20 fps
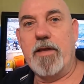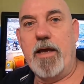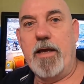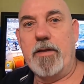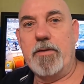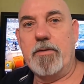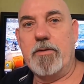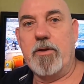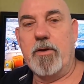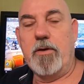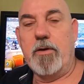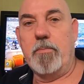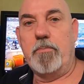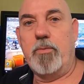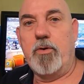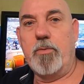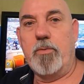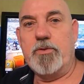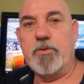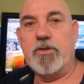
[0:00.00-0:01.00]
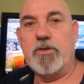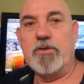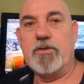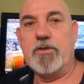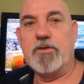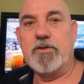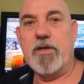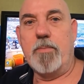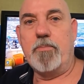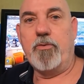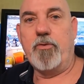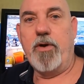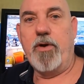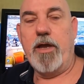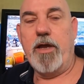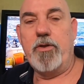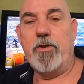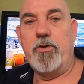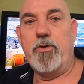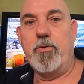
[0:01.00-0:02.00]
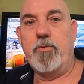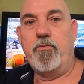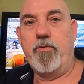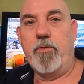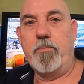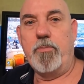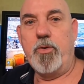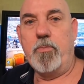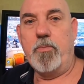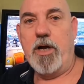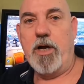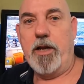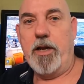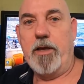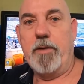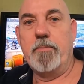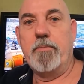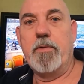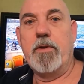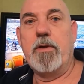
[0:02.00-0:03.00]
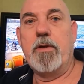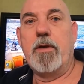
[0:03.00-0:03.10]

that the purpose is to separate you from your money,